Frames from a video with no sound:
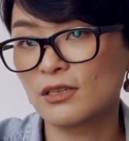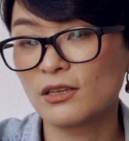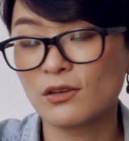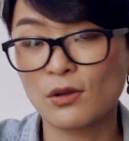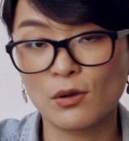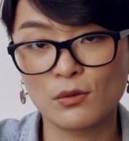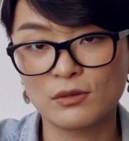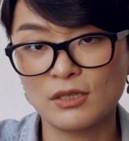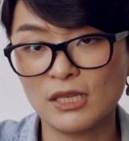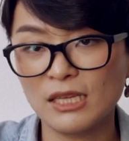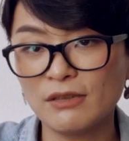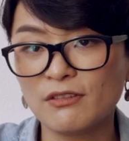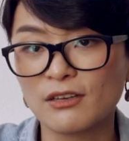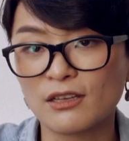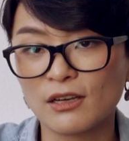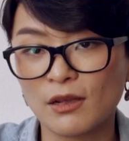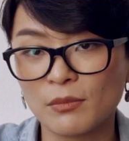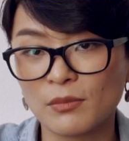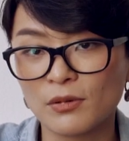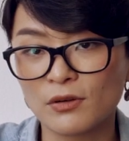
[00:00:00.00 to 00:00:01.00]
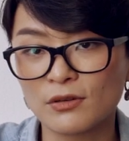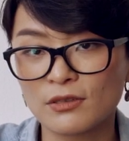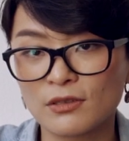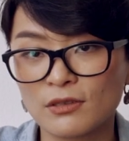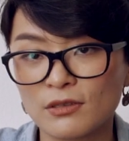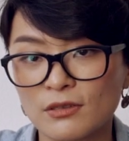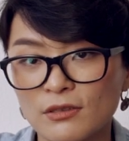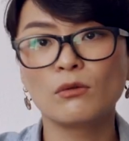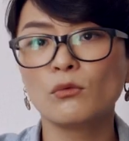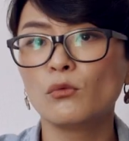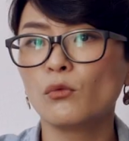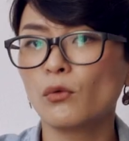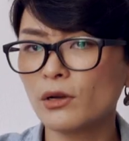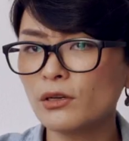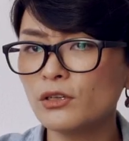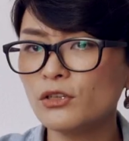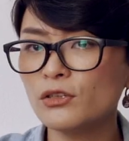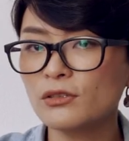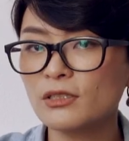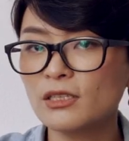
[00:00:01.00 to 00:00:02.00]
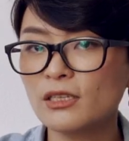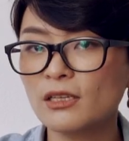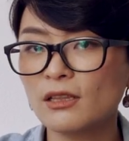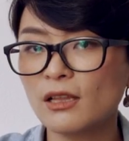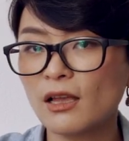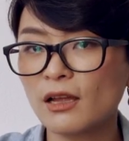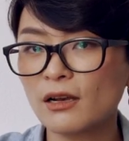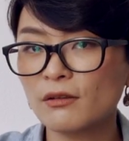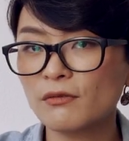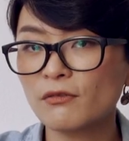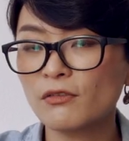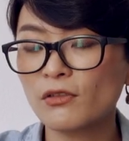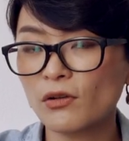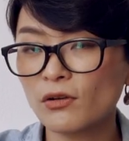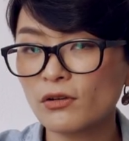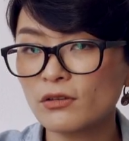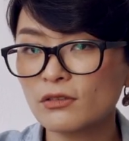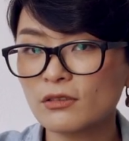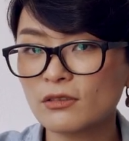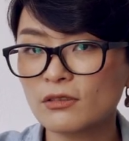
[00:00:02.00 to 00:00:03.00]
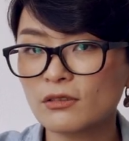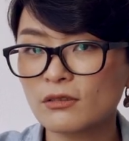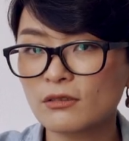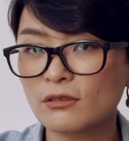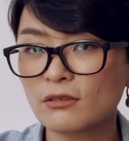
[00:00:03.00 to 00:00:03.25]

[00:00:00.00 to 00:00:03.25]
It goes even numbers. Where do you see a lot of thirds?